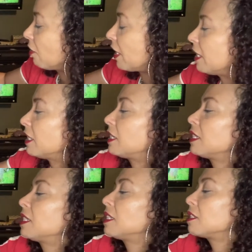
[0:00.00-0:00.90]
Okay, this
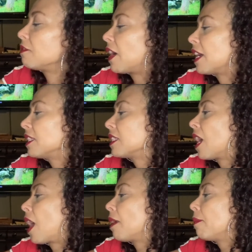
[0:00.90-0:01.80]
is in divine
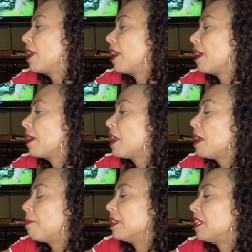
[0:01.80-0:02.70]
timing,
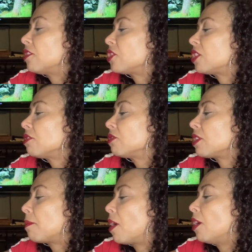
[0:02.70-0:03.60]
but there's still
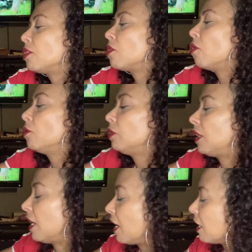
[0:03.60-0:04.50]
some unknown
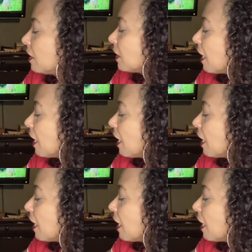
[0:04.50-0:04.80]
things.